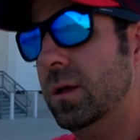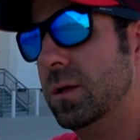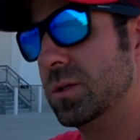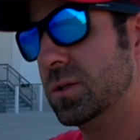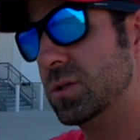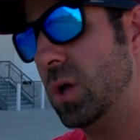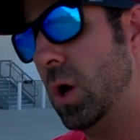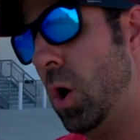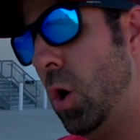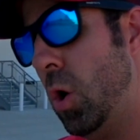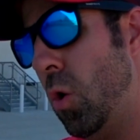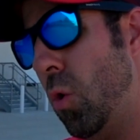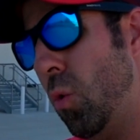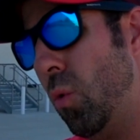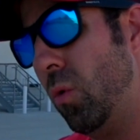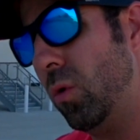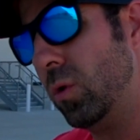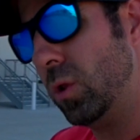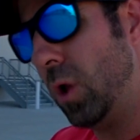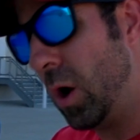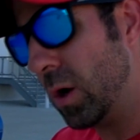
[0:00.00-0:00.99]
So
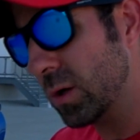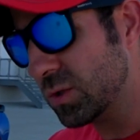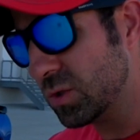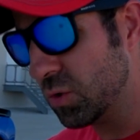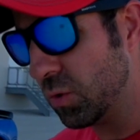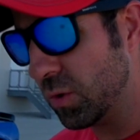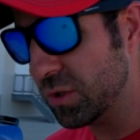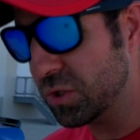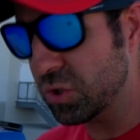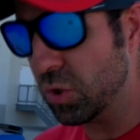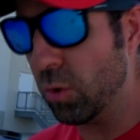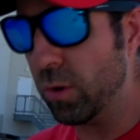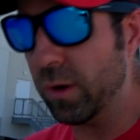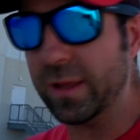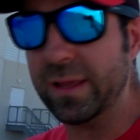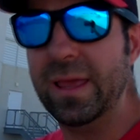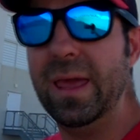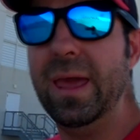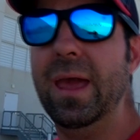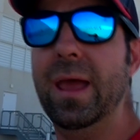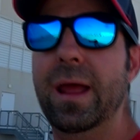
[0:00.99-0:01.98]
long story short,
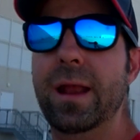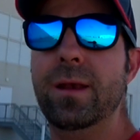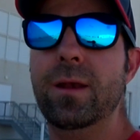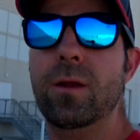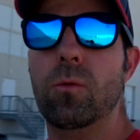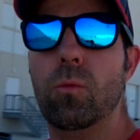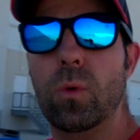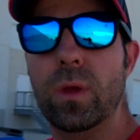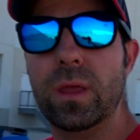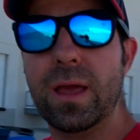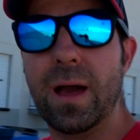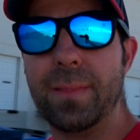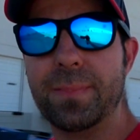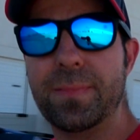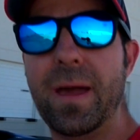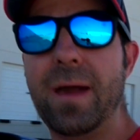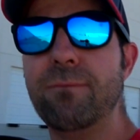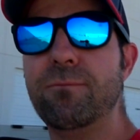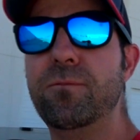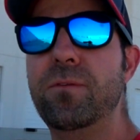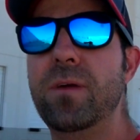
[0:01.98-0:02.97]
again, we got
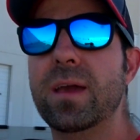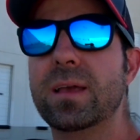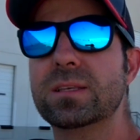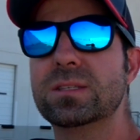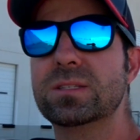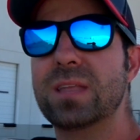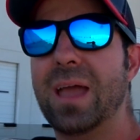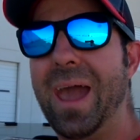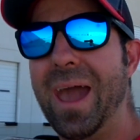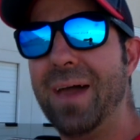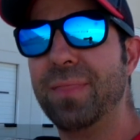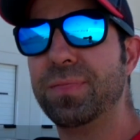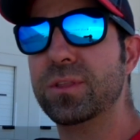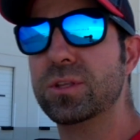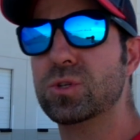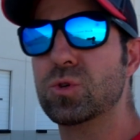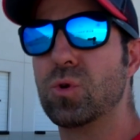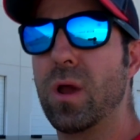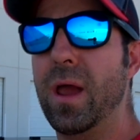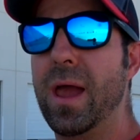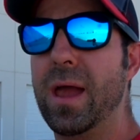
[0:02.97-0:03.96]
that fixed at the
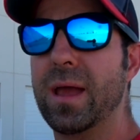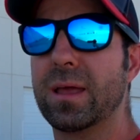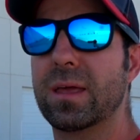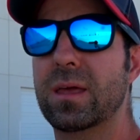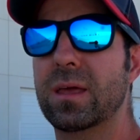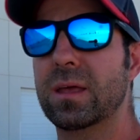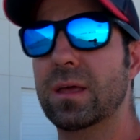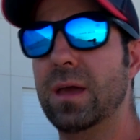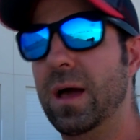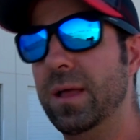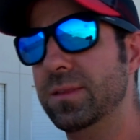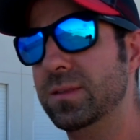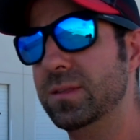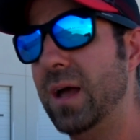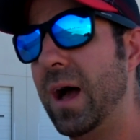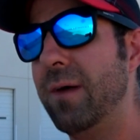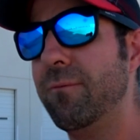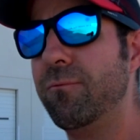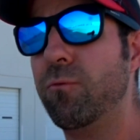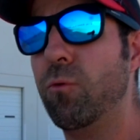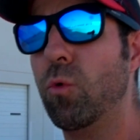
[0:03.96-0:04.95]
track, got
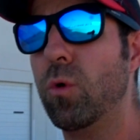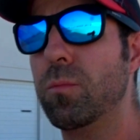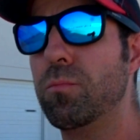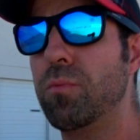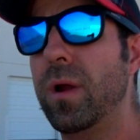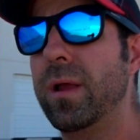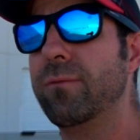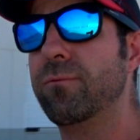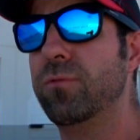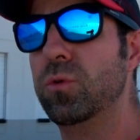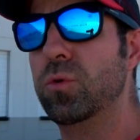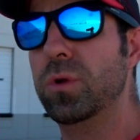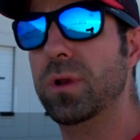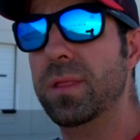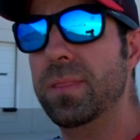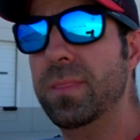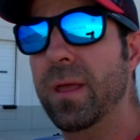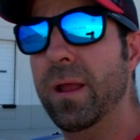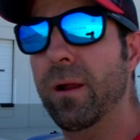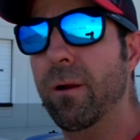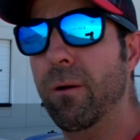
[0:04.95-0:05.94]
.4 brake fluid
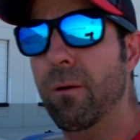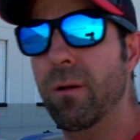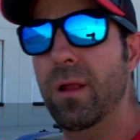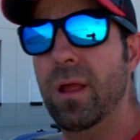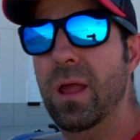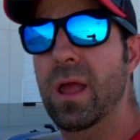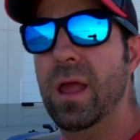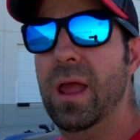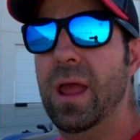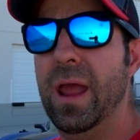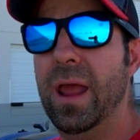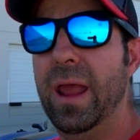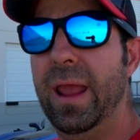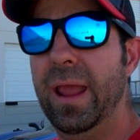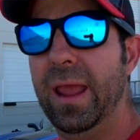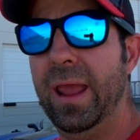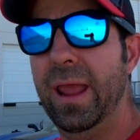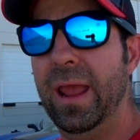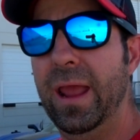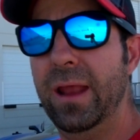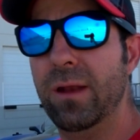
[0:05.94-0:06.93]
in there,
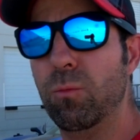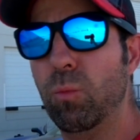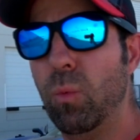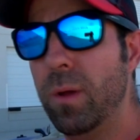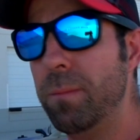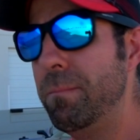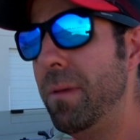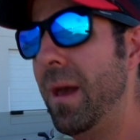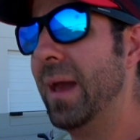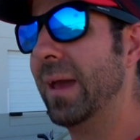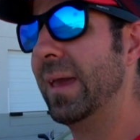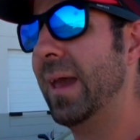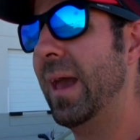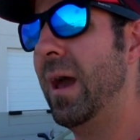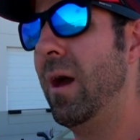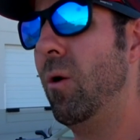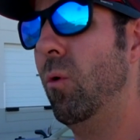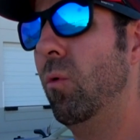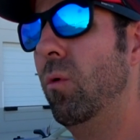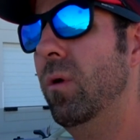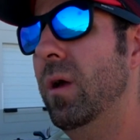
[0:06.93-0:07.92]
and went back
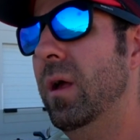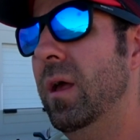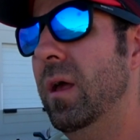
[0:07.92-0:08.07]
out.